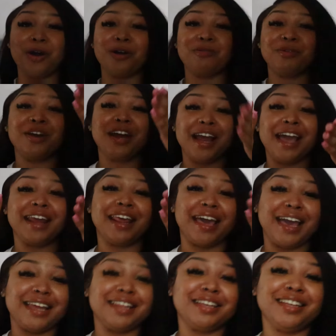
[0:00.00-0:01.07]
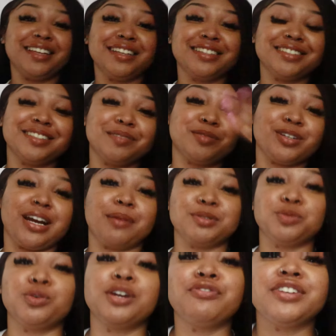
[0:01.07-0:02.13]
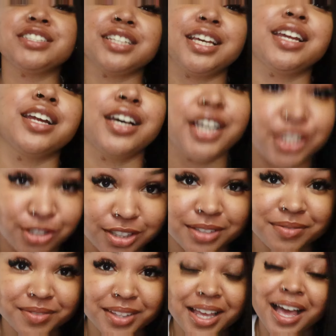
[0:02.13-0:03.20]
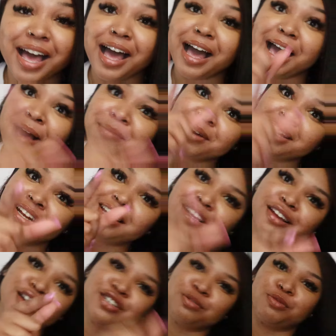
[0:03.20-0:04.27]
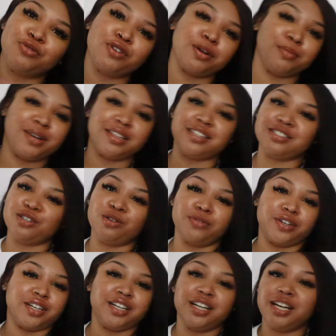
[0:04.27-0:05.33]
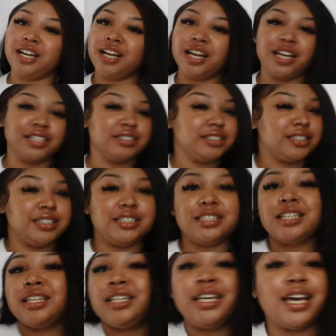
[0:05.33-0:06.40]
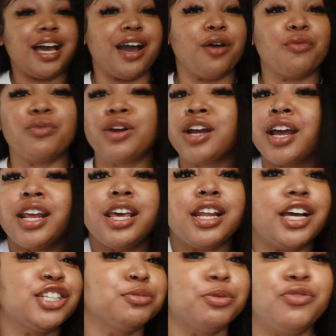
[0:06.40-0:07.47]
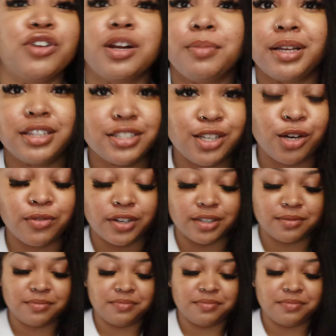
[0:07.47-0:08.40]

We're at 80 subscribers. We're fixing to hit 100. I'm gonna hit 100 before the month is over. Yeah, we're gonna hit 100 before the month is over.